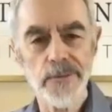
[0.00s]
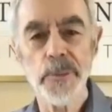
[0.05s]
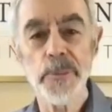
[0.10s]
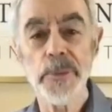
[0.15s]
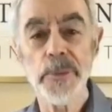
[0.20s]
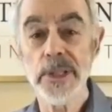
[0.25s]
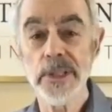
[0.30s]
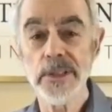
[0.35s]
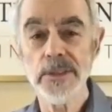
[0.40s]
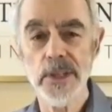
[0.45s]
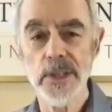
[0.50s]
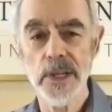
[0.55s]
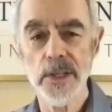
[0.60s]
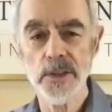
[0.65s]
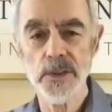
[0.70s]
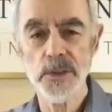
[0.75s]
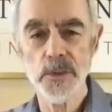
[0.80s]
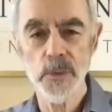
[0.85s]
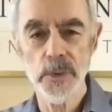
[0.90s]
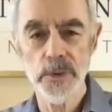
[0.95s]
you been in
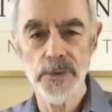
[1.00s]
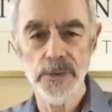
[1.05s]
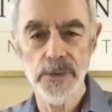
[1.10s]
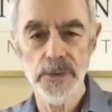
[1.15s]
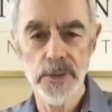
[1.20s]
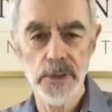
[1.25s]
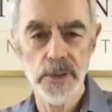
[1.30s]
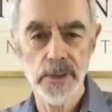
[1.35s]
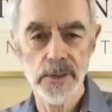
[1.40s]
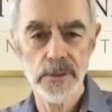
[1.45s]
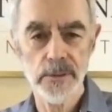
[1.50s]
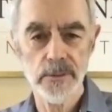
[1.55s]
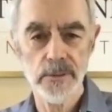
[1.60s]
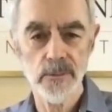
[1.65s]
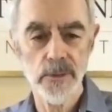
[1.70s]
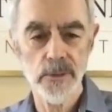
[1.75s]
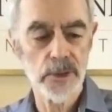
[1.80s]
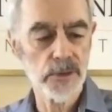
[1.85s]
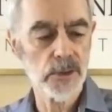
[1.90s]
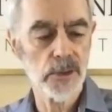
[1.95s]
touch with the
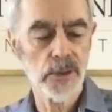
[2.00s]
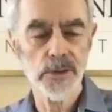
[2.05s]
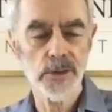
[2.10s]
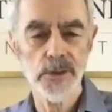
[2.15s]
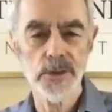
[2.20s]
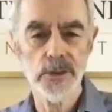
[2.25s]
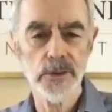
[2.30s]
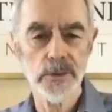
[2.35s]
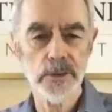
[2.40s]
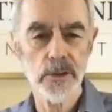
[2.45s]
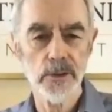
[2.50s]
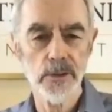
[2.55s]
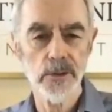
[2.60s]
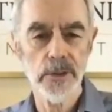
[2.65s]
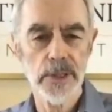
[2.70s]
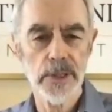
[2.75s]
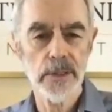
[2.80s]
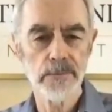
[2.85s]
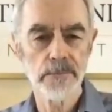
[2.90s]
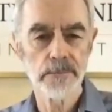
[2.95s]
researchers in
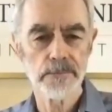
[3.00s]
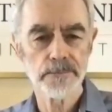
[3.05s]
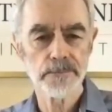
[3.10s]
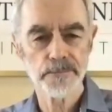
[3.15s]
Korea?